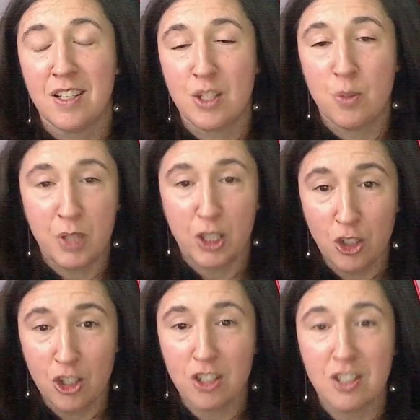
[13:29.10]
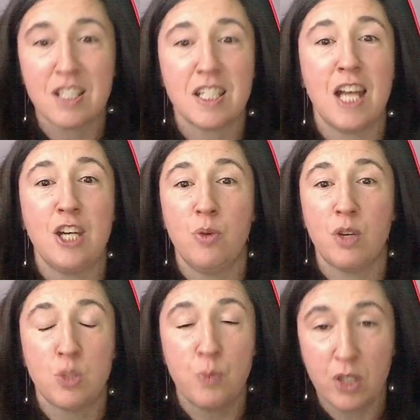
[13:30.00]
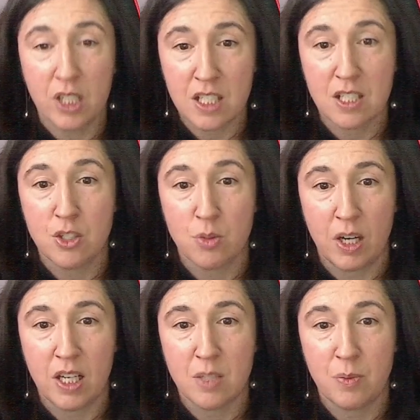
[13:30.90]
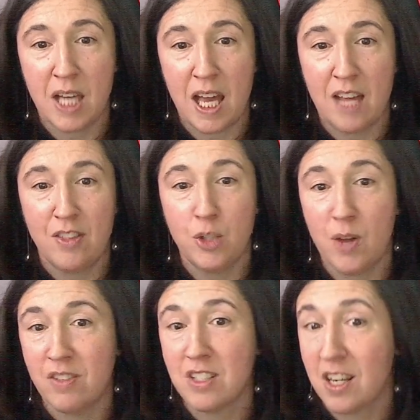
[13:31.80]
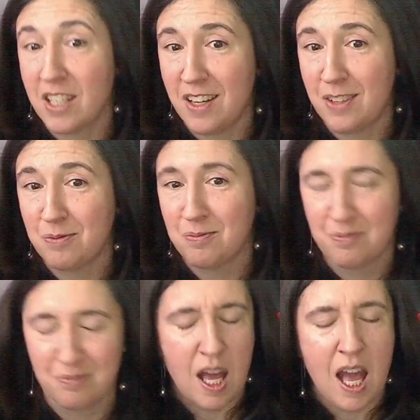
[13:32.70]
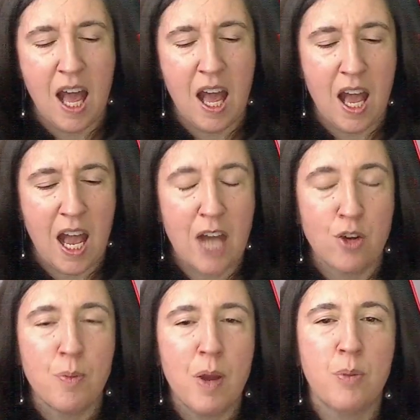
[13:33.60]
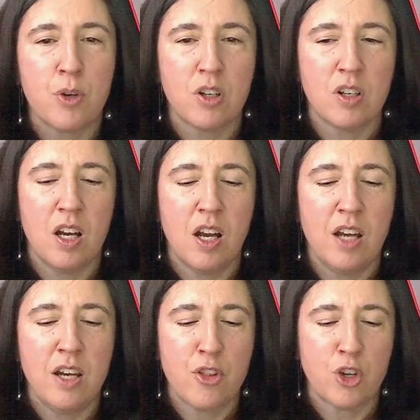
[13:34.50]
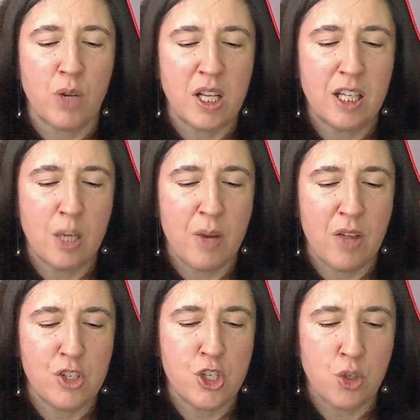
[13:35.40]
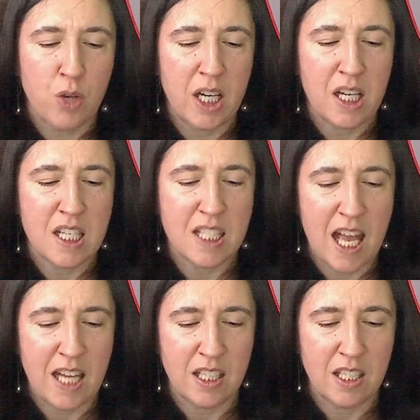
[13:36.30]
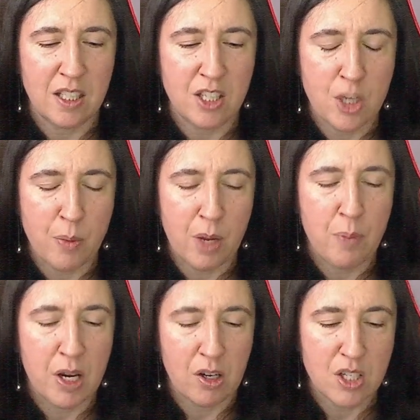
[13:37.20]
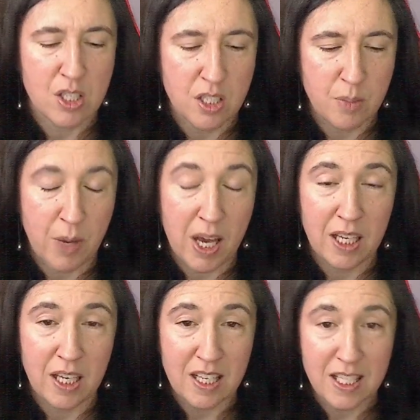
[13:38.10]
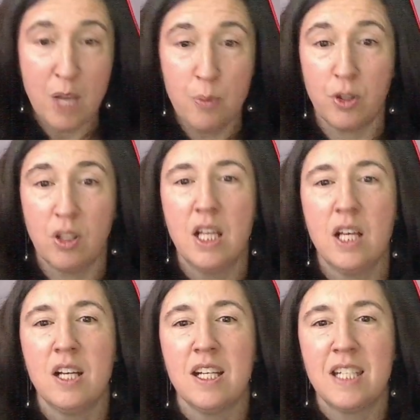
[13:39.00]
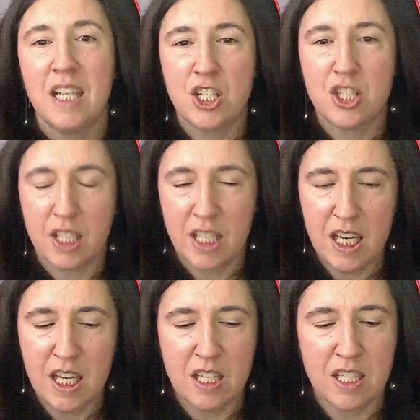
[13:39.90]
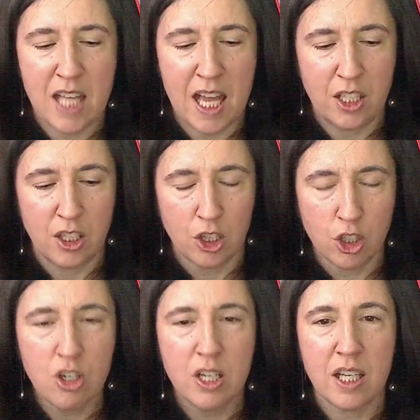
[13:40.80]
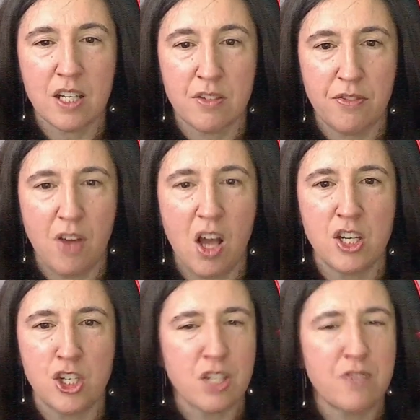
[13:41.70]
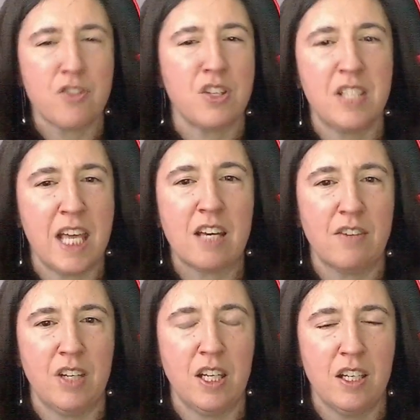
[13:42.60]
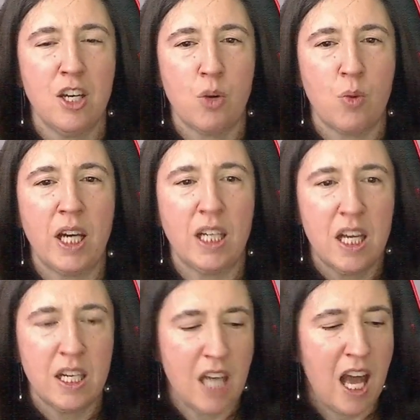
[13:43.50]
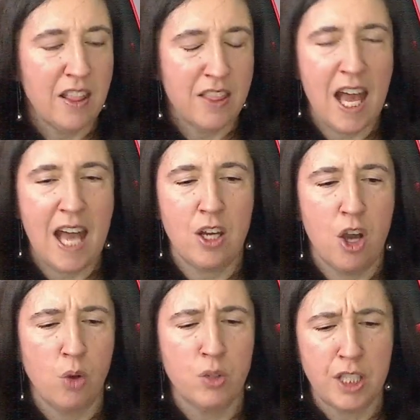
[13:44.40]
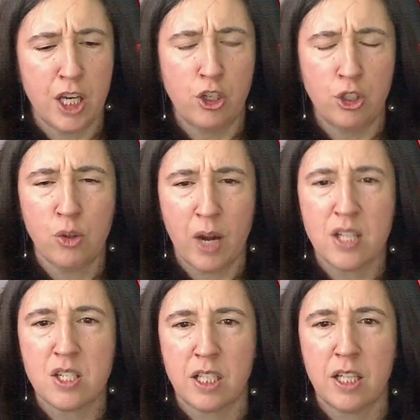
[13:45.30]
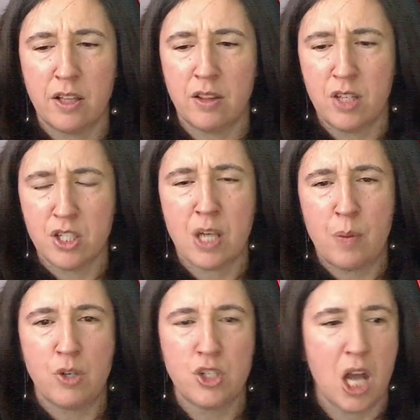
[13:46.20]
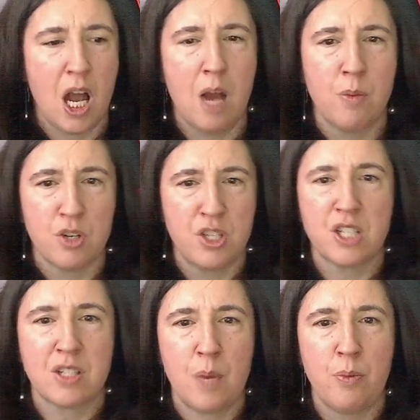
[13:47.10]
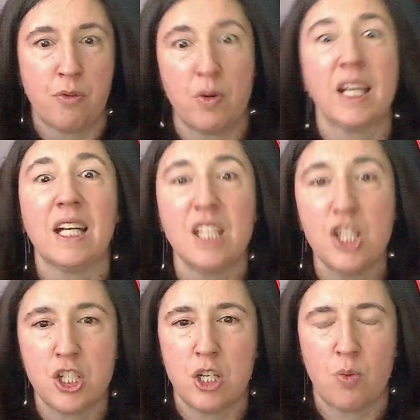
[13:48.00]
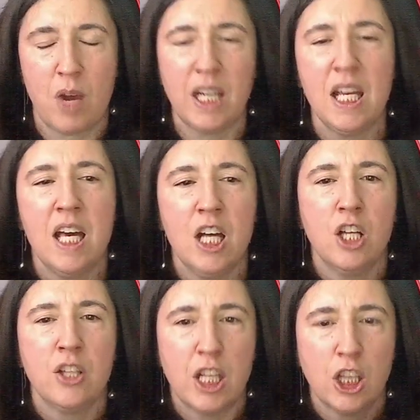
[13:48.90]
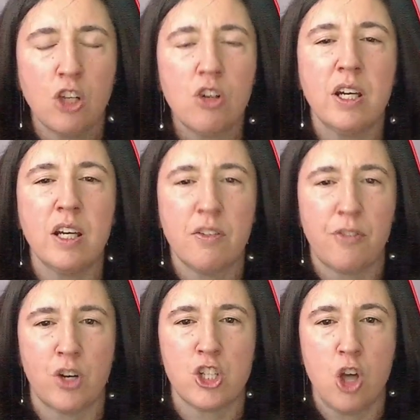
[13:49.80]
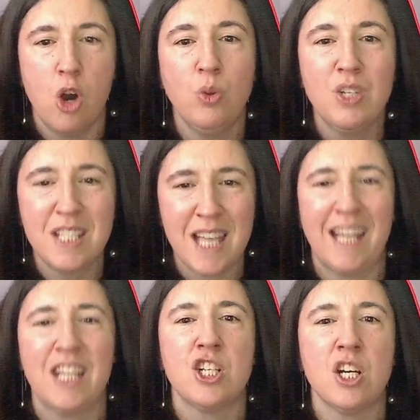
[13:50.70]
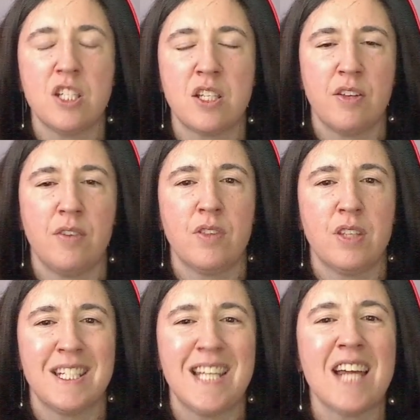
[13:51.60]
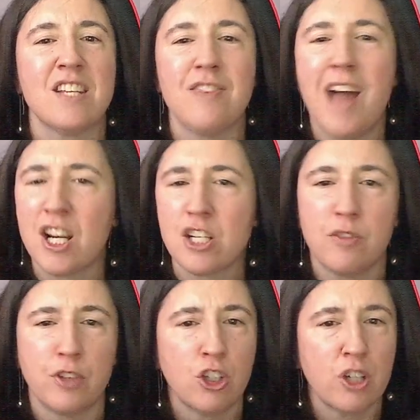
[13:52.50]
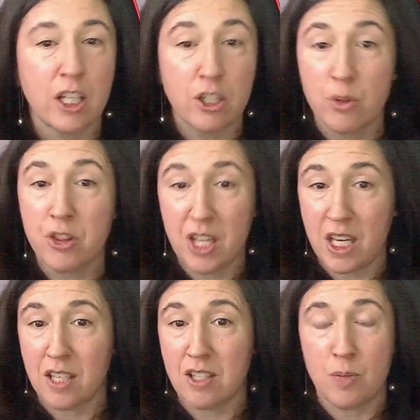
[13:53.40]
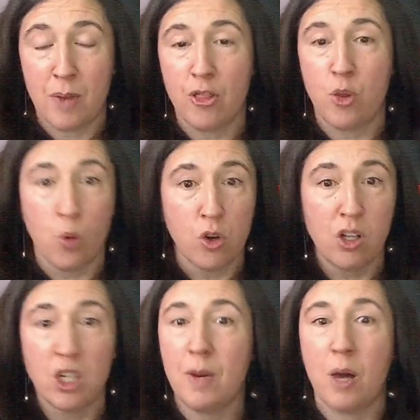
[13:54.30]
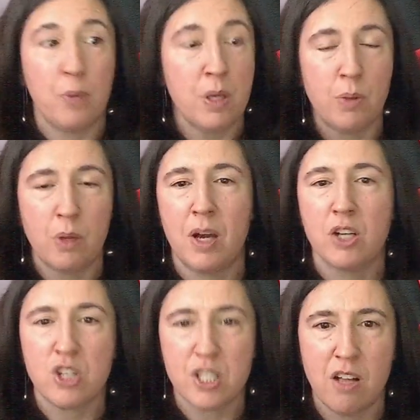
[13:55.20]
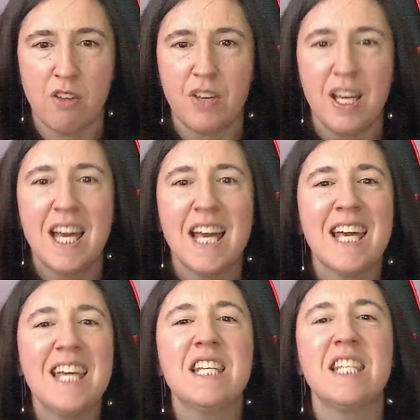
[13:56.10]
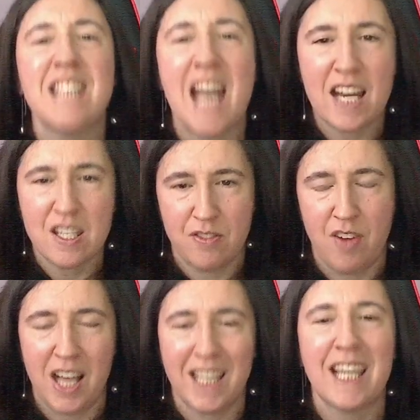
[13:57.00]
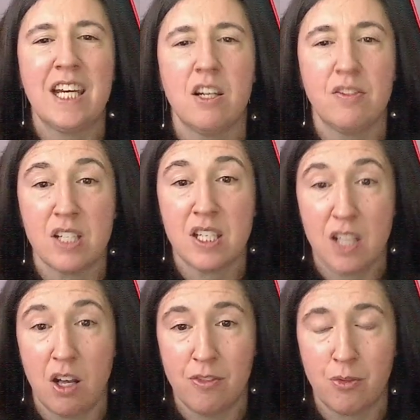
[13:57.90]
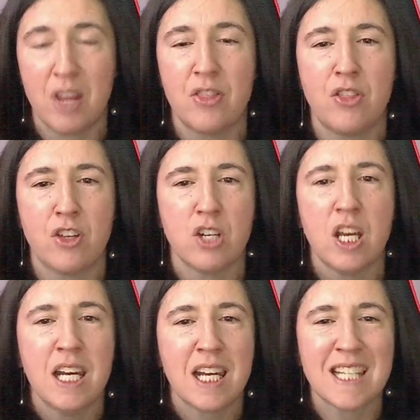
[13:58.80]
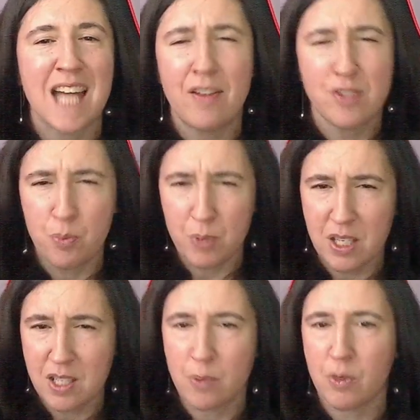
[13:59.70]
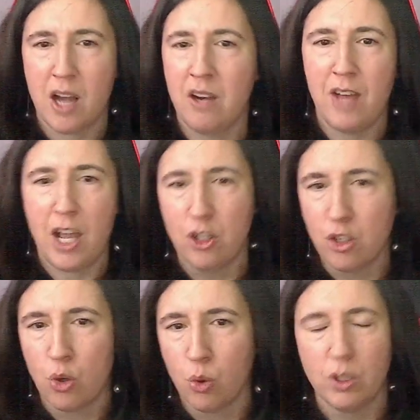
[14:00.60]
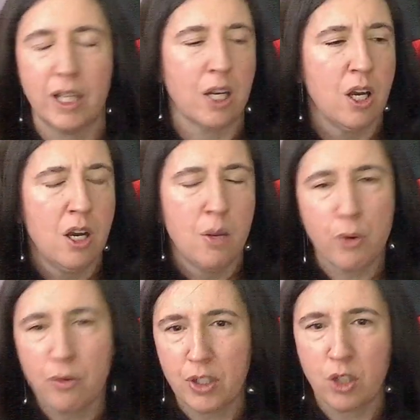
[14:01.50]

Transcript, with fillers: to be learned and new experiences, right, to be had that you haven't done yet. And remember, another great thing about this trait is that Gemini parents, by example, teach the kids that learning is fun just for the sake of it, right? Not that, oh, get good grades to get this type of job or this type of recognition, right? That learning for its own sake, just the satisfaction of learning new things about the world, about people, about yourself, is satisfying in and of itself, right? That there doesn't have to be some kind of end goal, like perfect